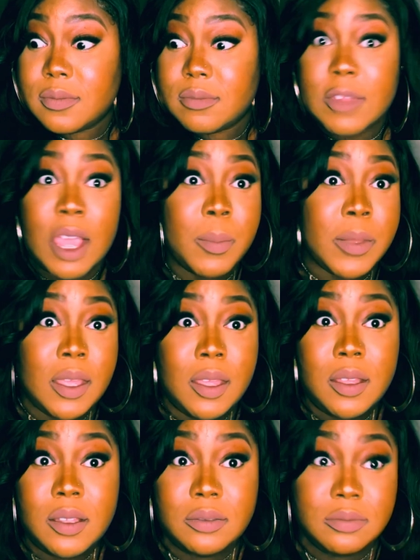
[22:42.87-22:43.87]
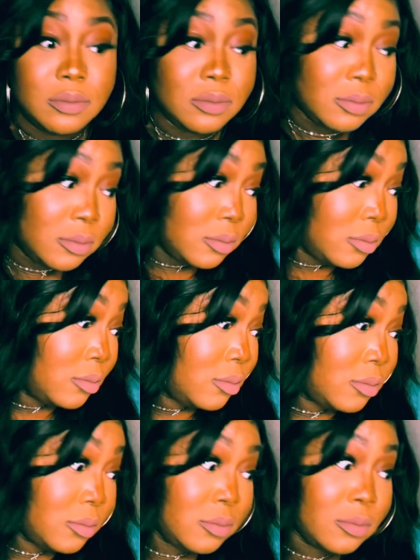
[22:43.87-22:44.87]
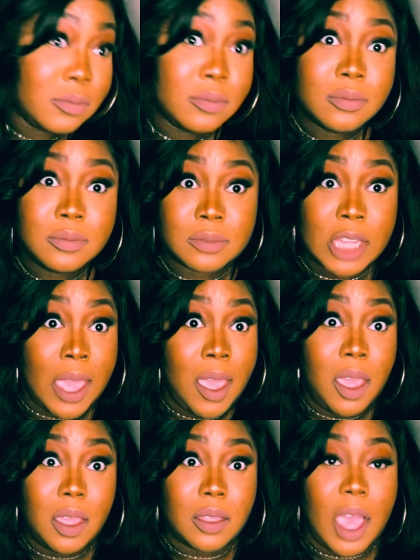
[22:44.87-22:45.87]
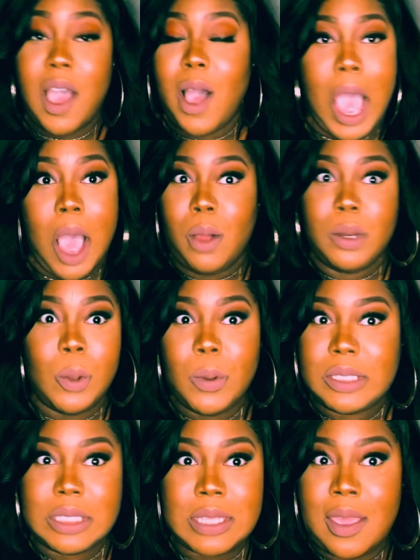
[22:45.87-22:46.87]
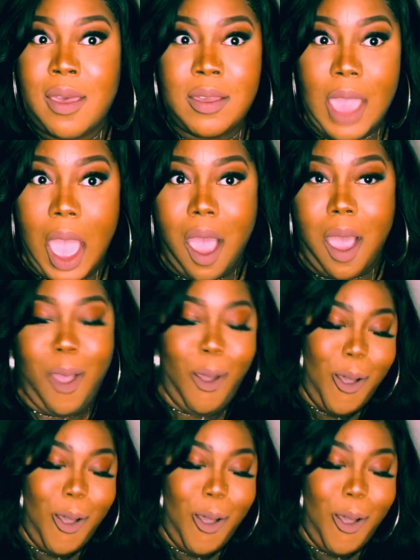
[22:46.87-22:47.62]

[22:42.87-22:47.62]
I mean, hey, I don't know what to tell y'all.